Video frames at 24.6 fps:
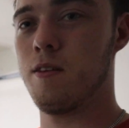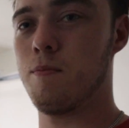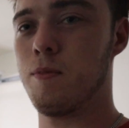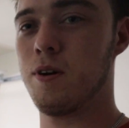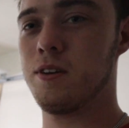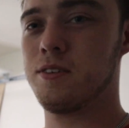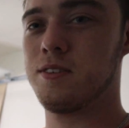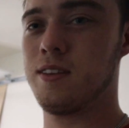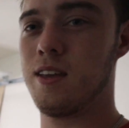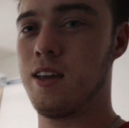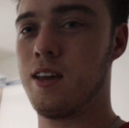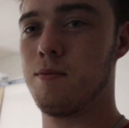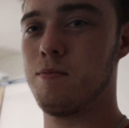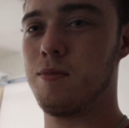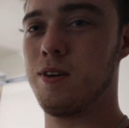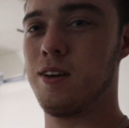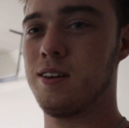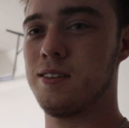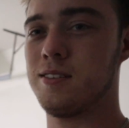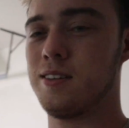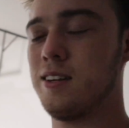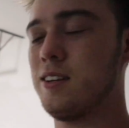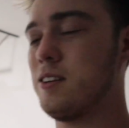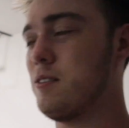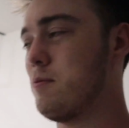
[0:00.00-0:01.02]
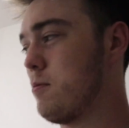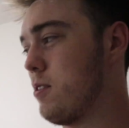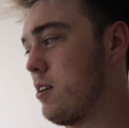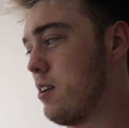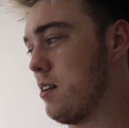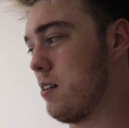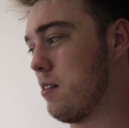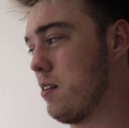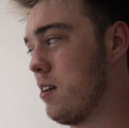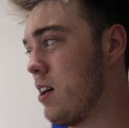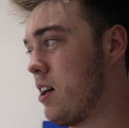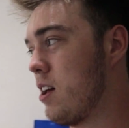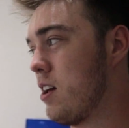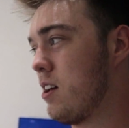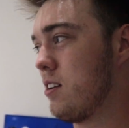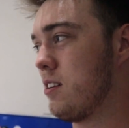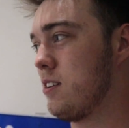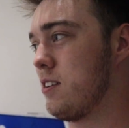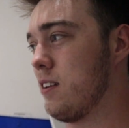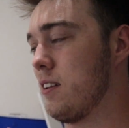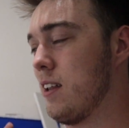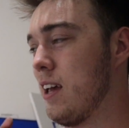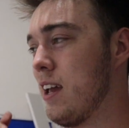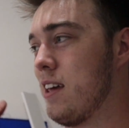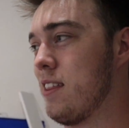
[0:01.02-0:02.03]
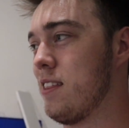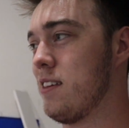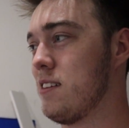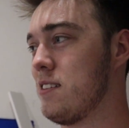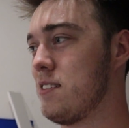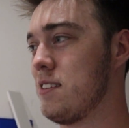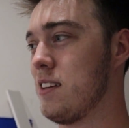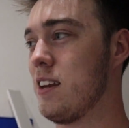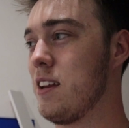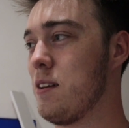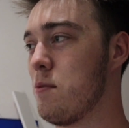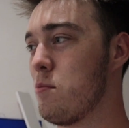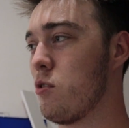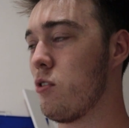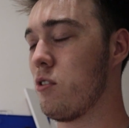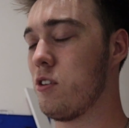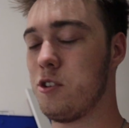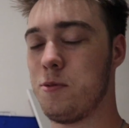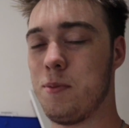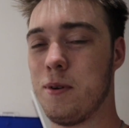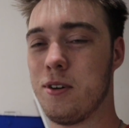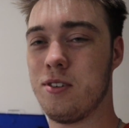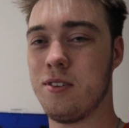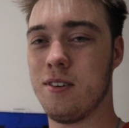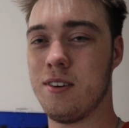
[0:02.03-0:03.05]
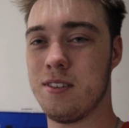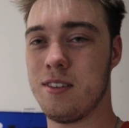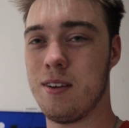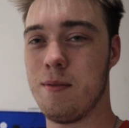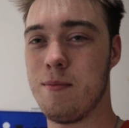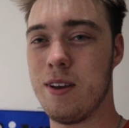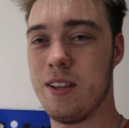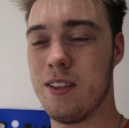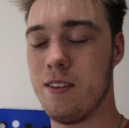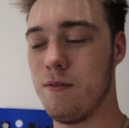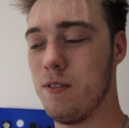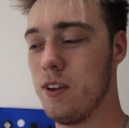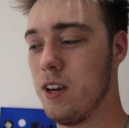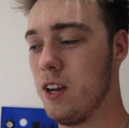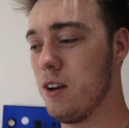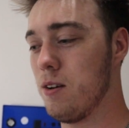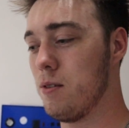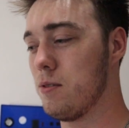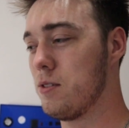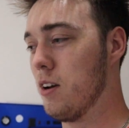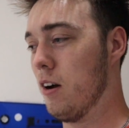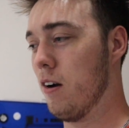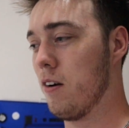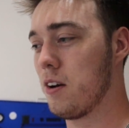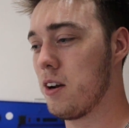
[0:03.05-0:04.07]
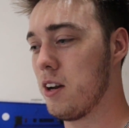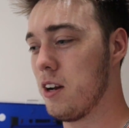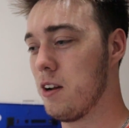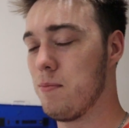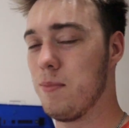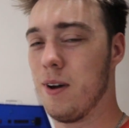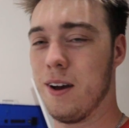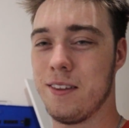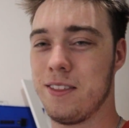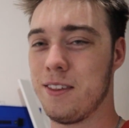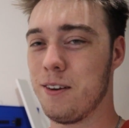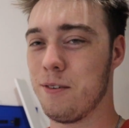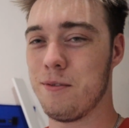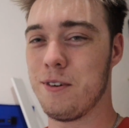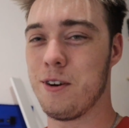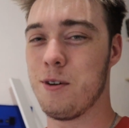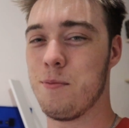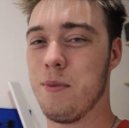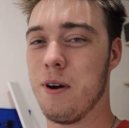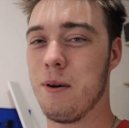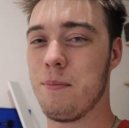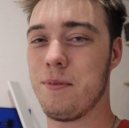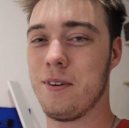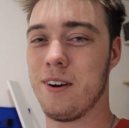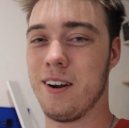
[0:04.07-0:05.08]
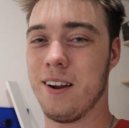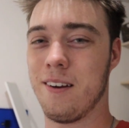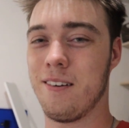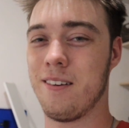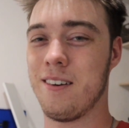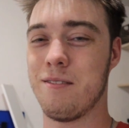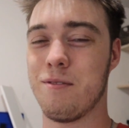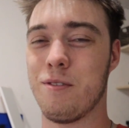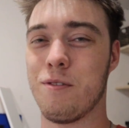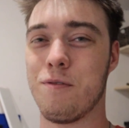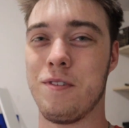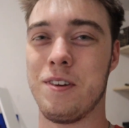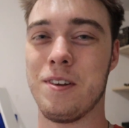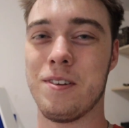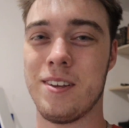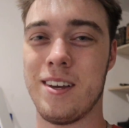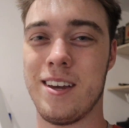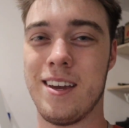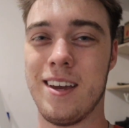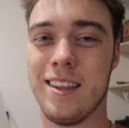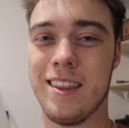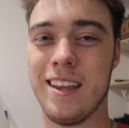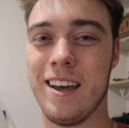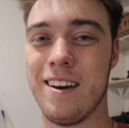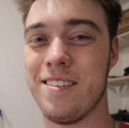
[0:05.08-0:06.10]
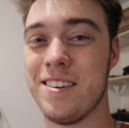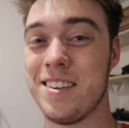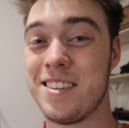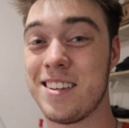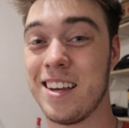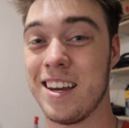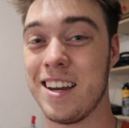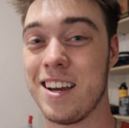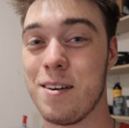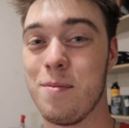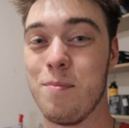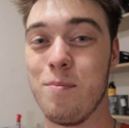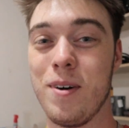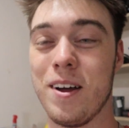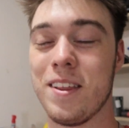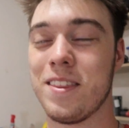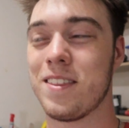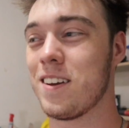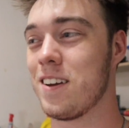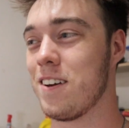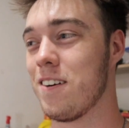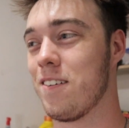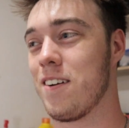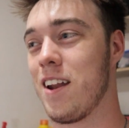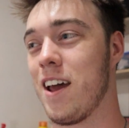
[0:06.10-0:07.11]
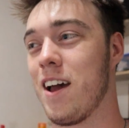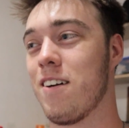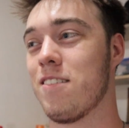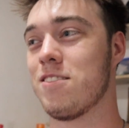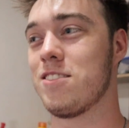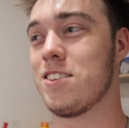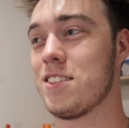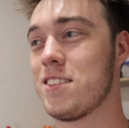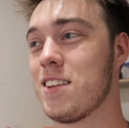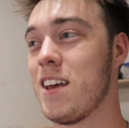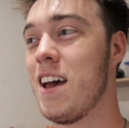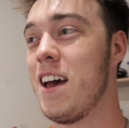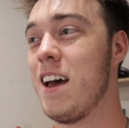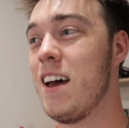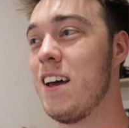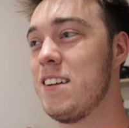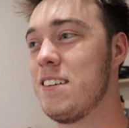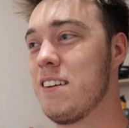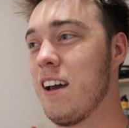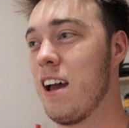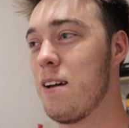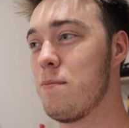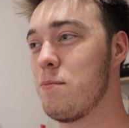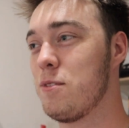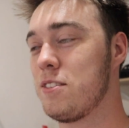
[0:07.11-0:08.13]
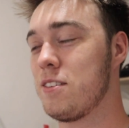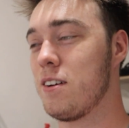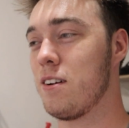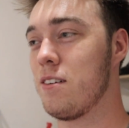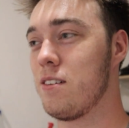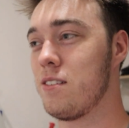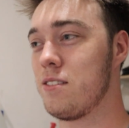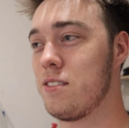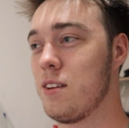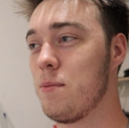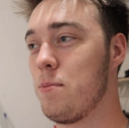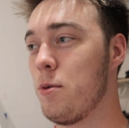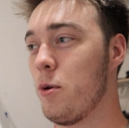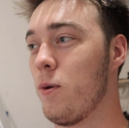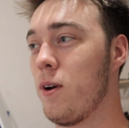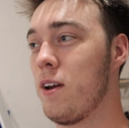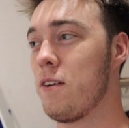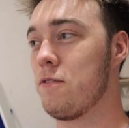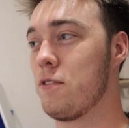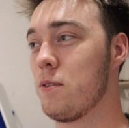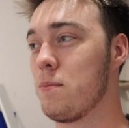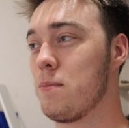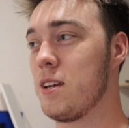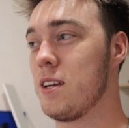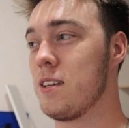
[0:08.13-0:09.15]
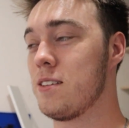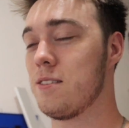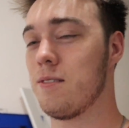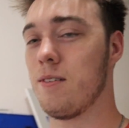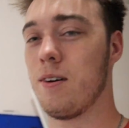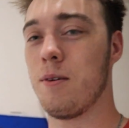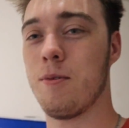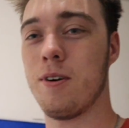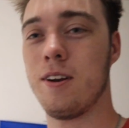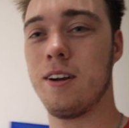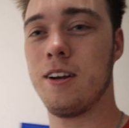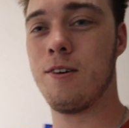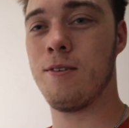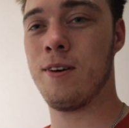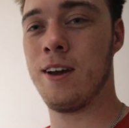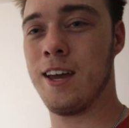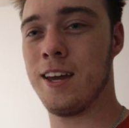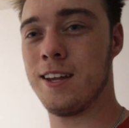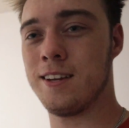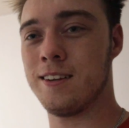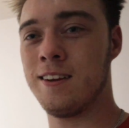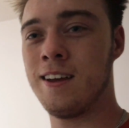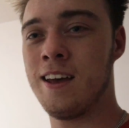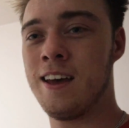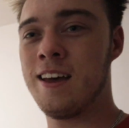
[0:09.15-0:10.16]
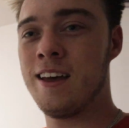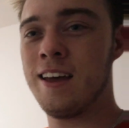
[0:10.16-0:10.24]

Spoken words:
the Mustang because I didn't want to delay this anymore, especially because I made the video talking about the rear bumper and I already revealed it, and that was like a month ago now. Just time is starting to slip away from me, so I want to go ahead